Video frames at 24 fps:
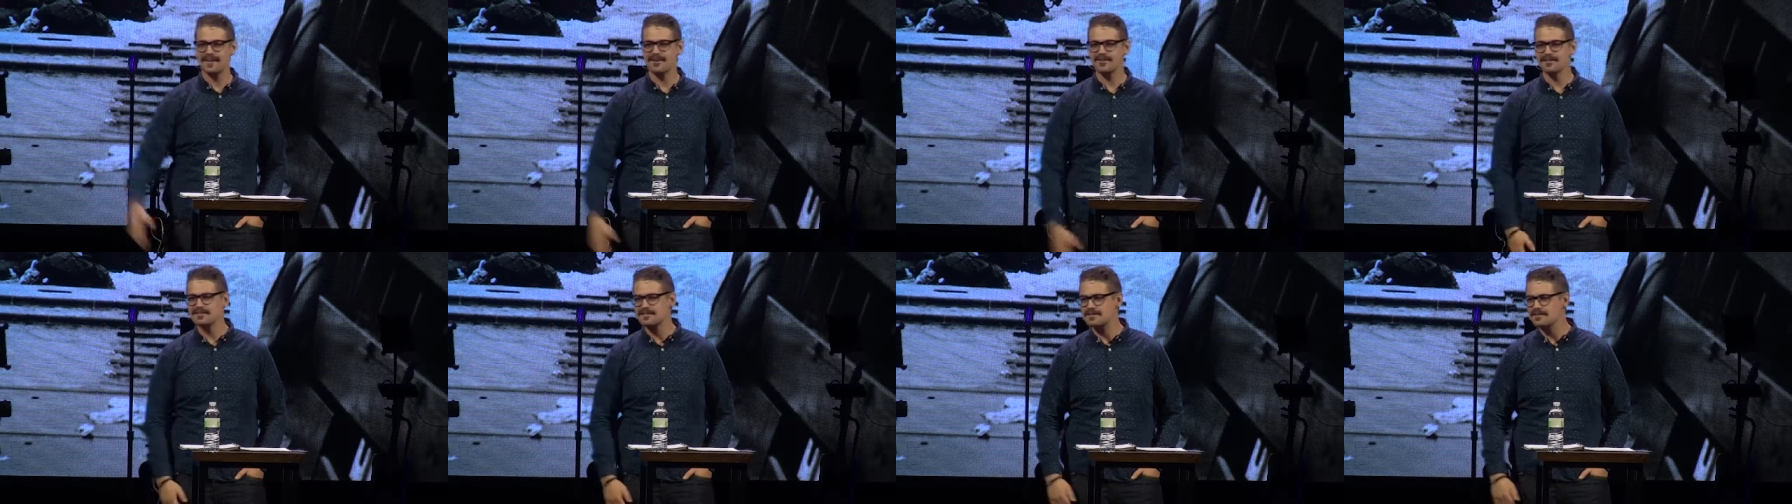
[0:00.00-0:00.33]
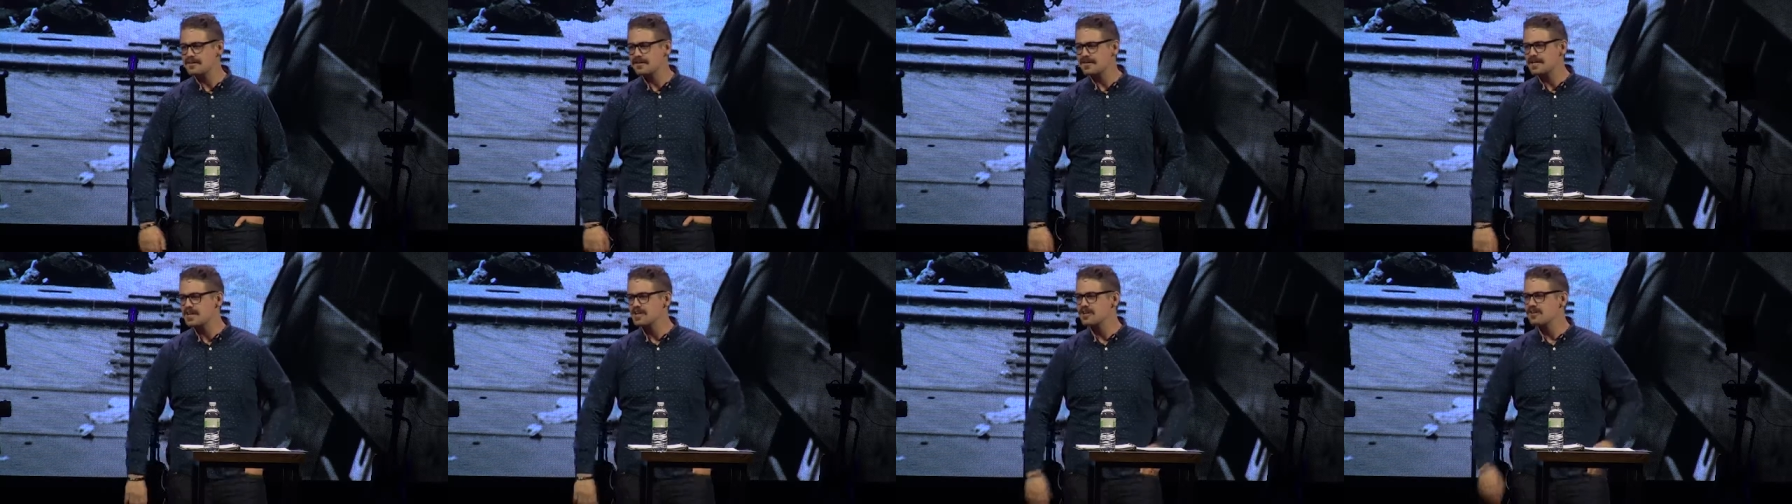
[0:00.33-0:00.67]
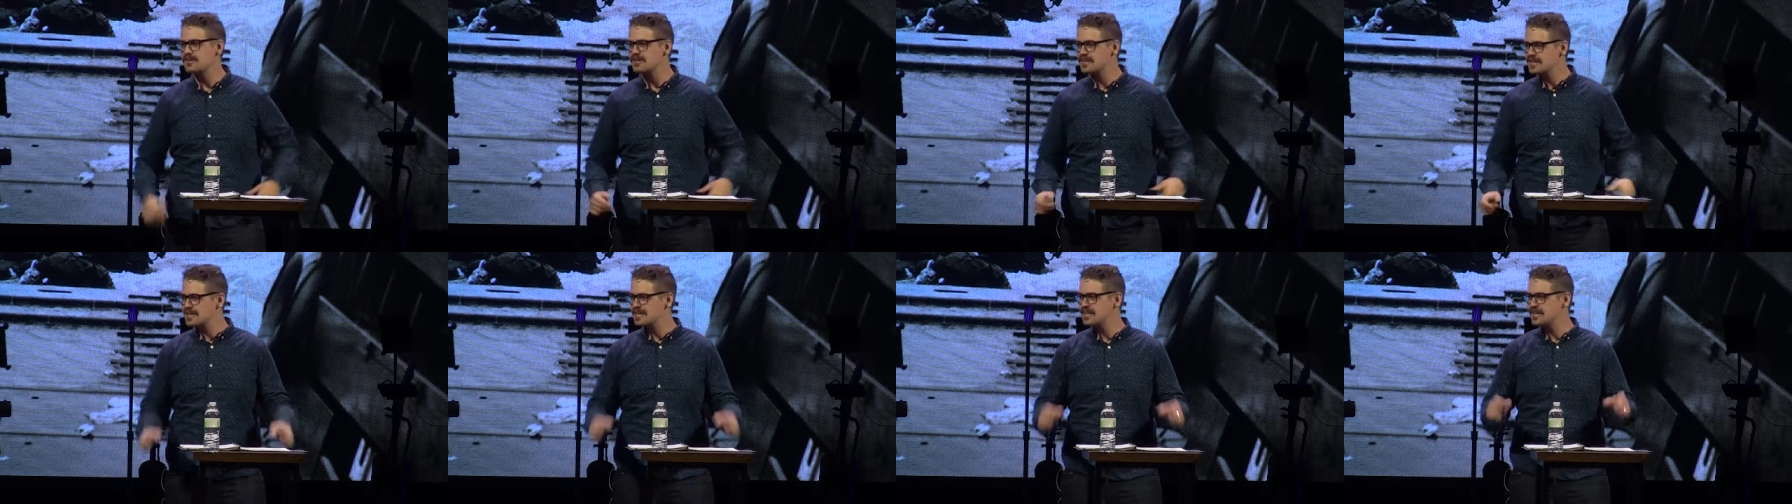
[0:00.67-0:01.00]
here
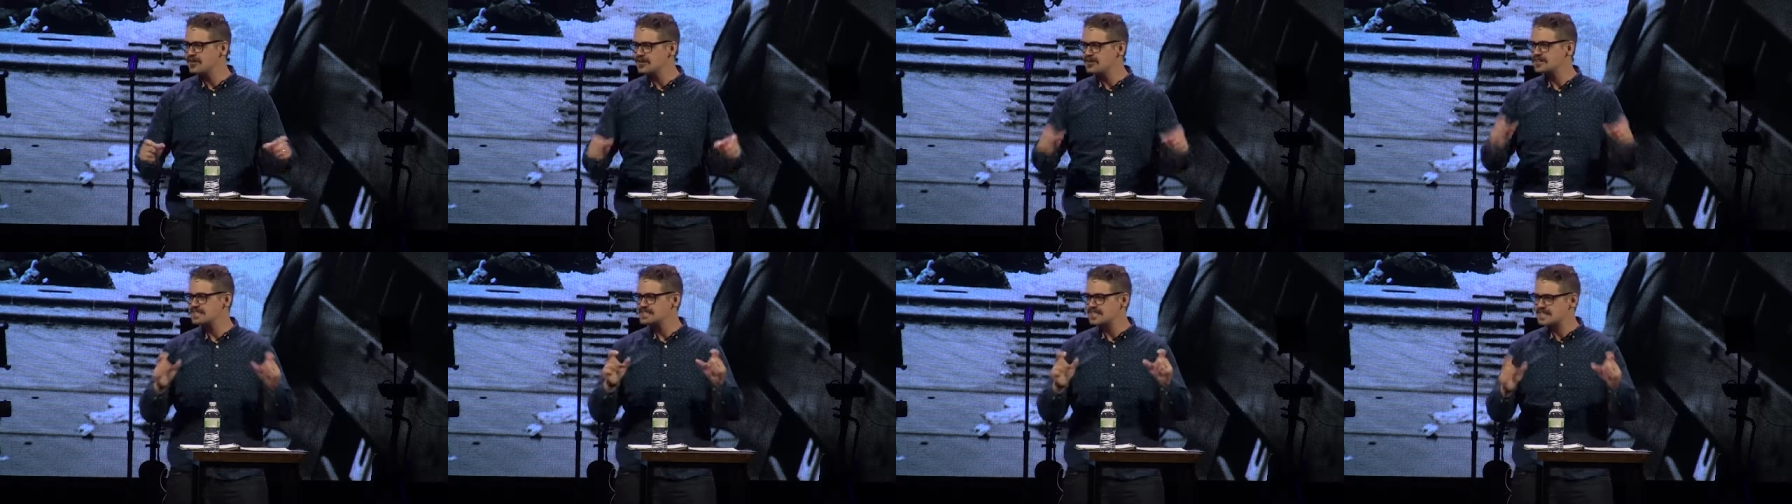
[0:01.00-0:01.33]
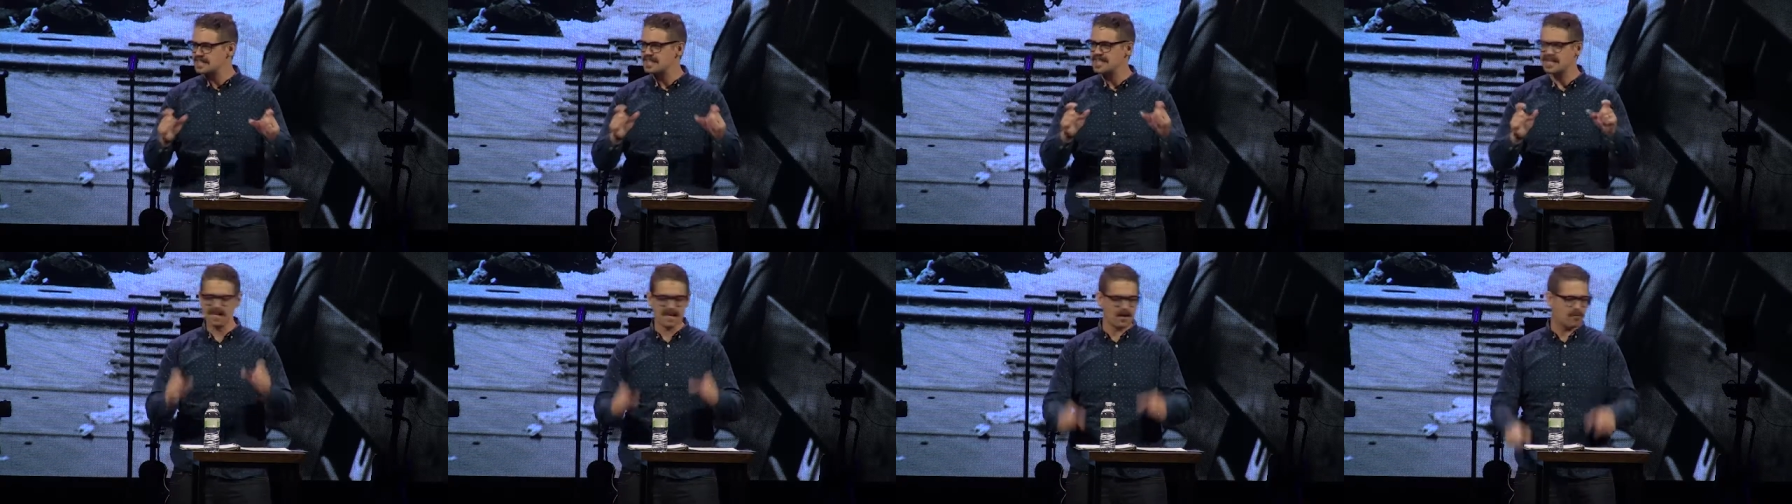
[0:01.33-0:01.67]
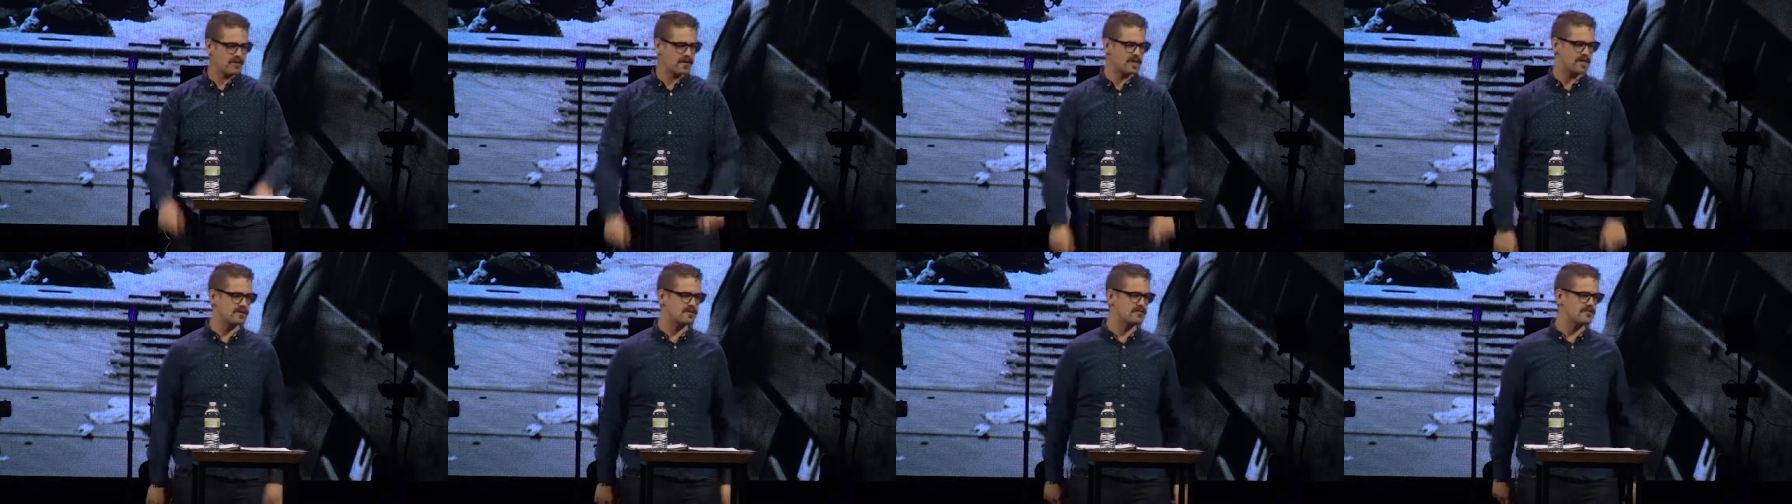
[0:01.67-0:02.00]
is the thing that
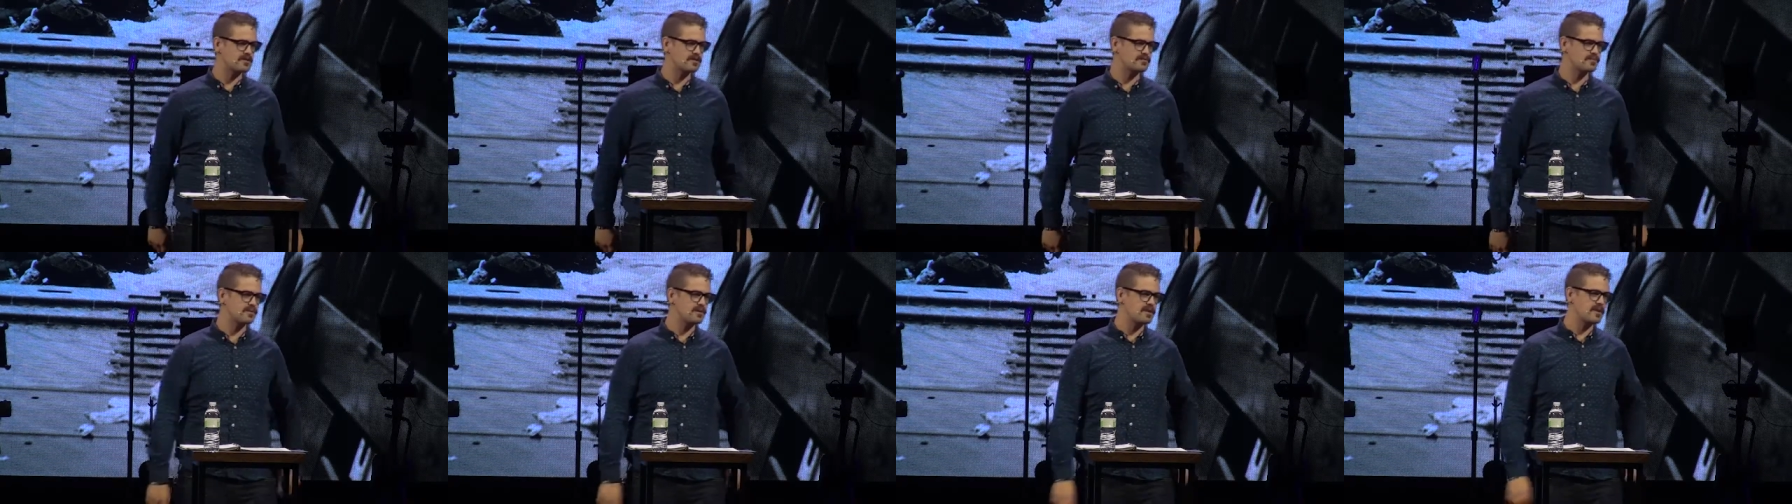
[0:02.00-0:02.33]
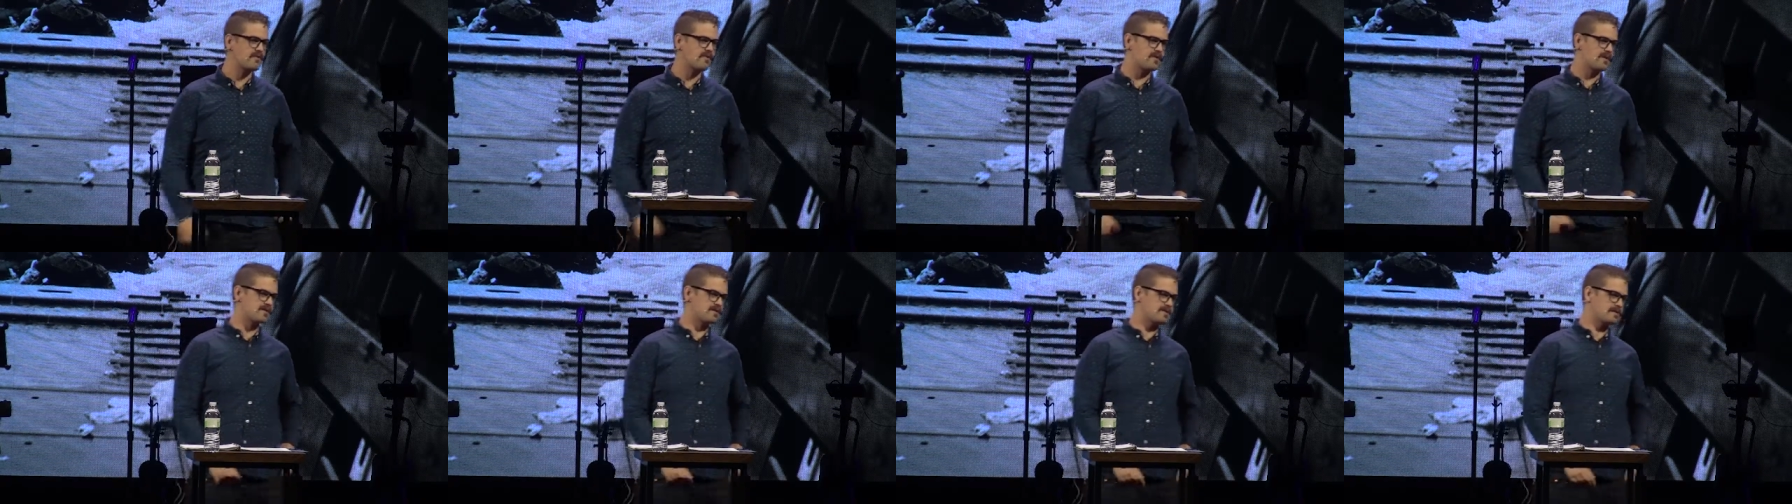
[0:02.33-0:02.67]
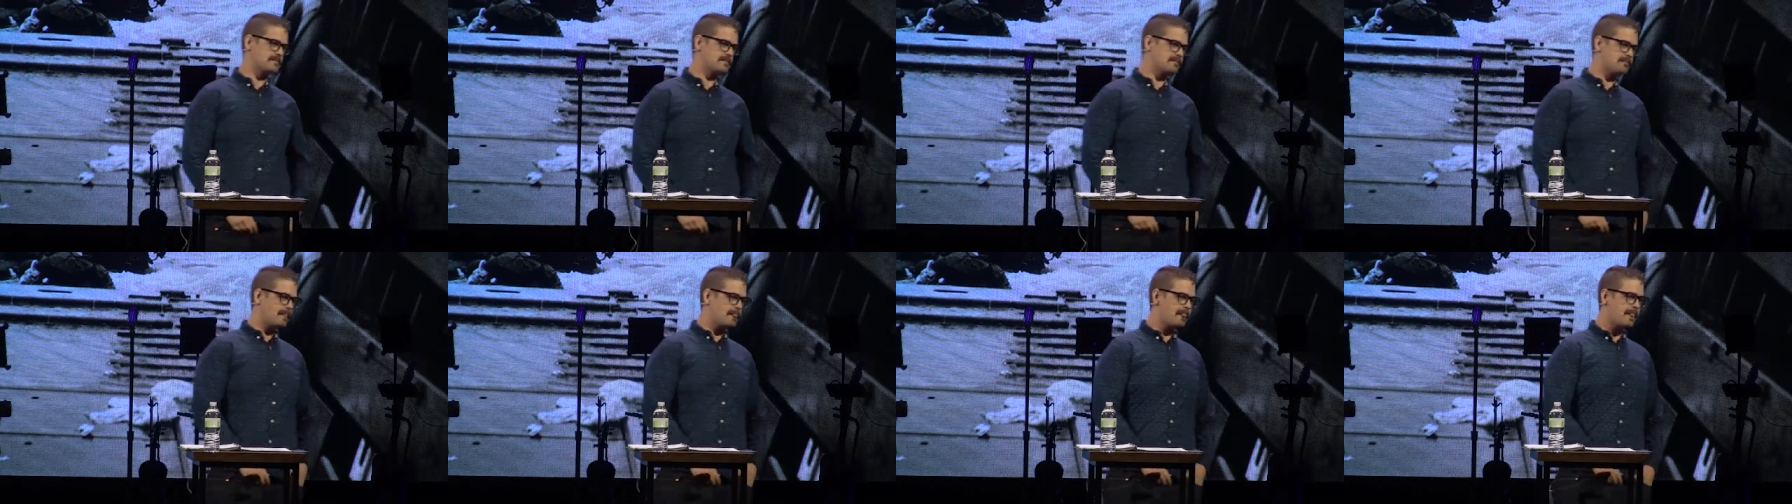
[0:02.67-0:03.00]
we can do as believers.